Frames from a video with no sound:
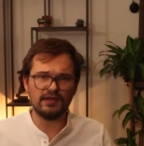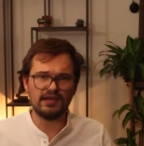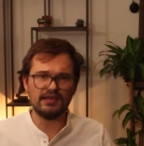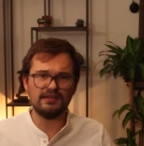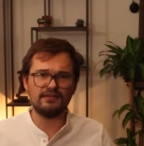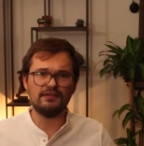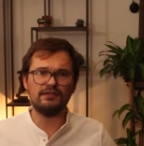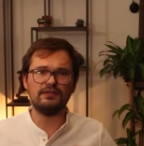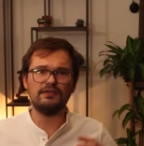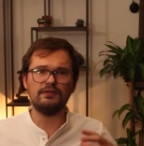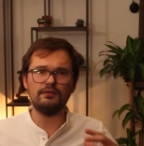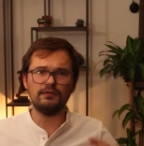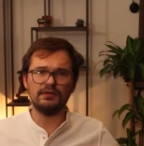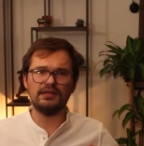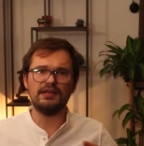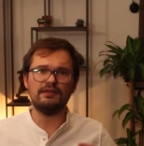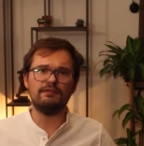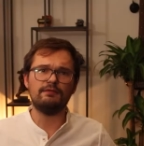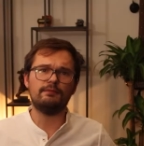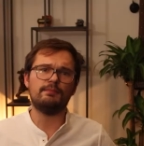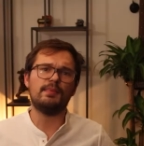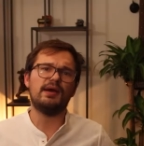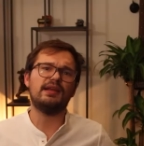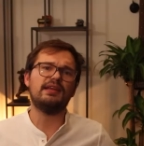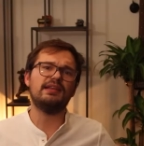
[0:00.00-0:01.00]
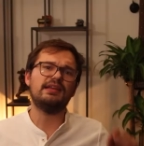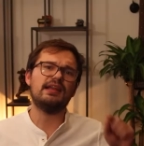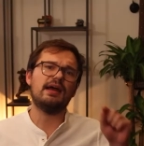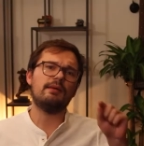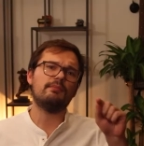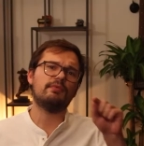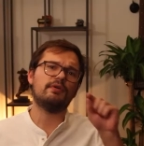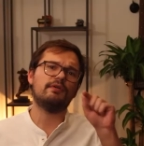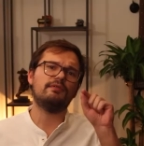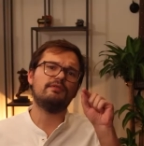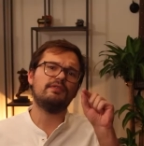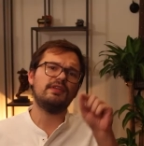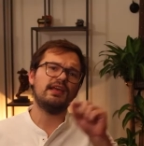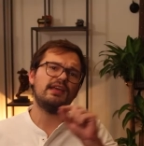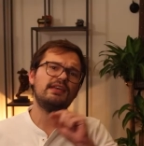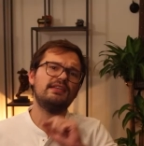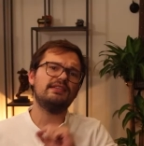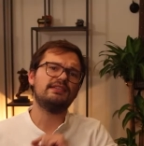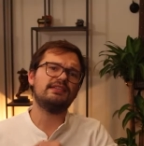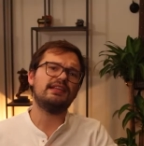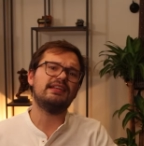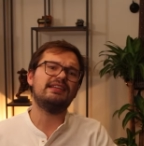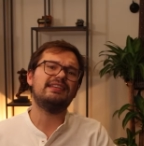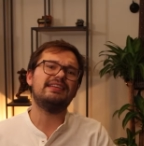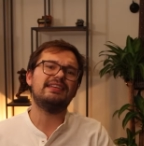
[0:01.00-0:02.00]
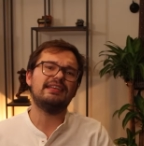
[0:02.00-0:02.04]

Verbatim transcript: days you lived by the number of days that